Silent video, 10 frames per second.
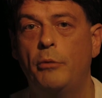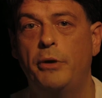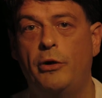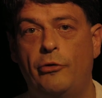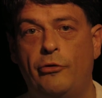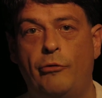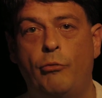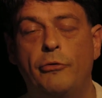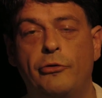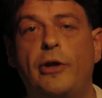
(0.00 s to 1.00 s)
because if
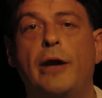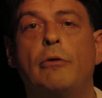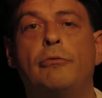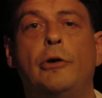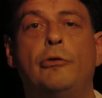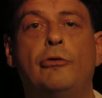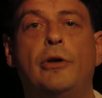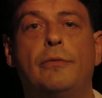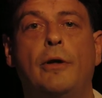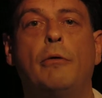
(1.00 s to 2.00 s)
one state refuses
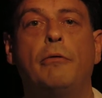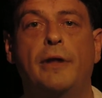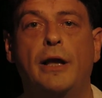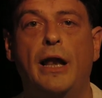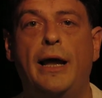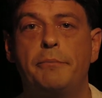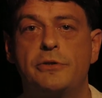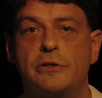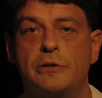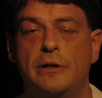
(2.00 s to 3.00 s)
it, the whole thing
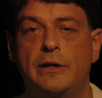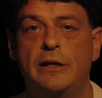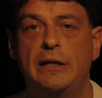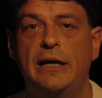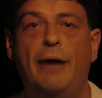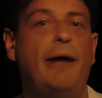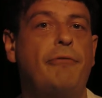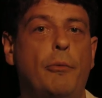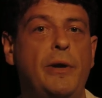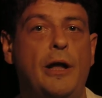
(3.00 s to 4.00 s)
collapses.
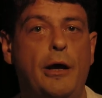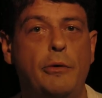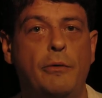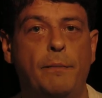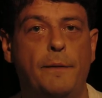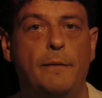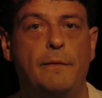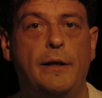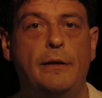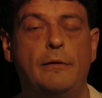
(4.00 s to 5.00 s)
However, we know
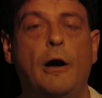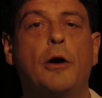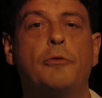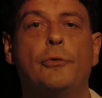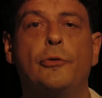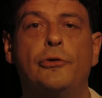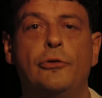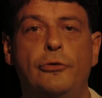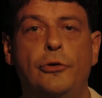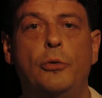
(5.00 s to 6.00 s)
that the dark
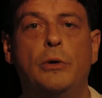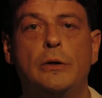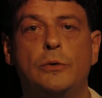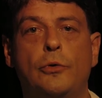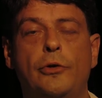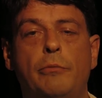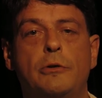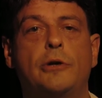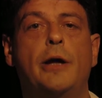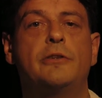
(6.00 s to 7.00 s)
forces, the New World Order,
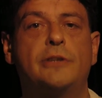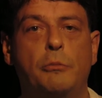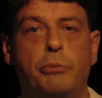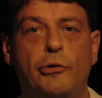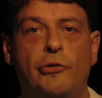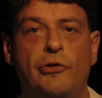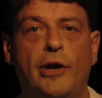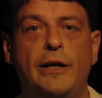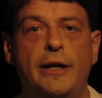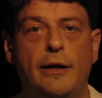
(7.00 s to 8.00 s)
will try and still push this
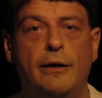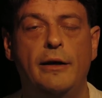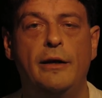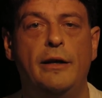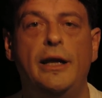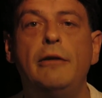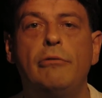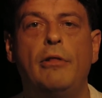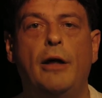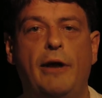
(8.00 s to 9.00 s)
idea,
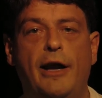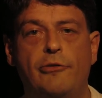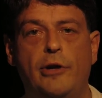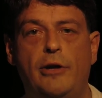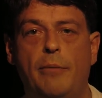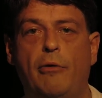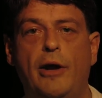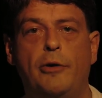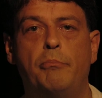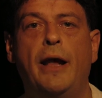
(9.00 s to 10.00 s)
even though it has no
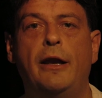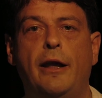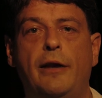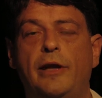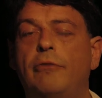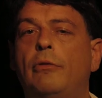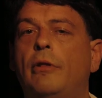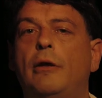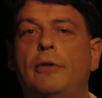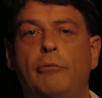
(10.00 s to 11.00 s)
democratic mandate, even
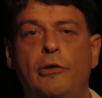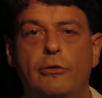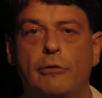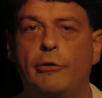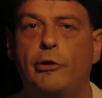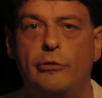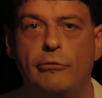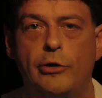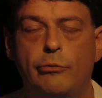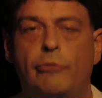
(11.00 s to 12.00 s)
though the original version
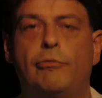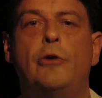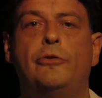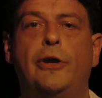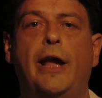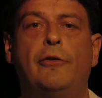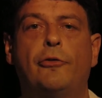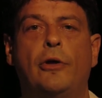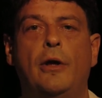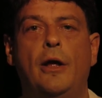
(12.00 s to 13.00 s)
of this was voted
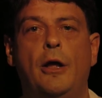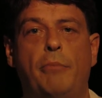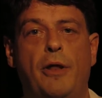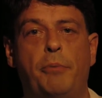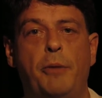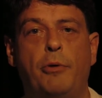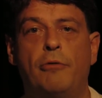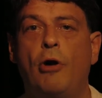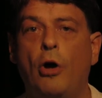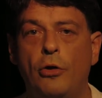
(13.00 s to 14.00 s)
against by the people
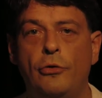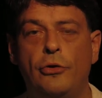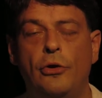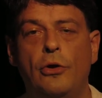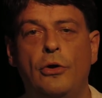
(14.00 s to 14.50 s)
of Holland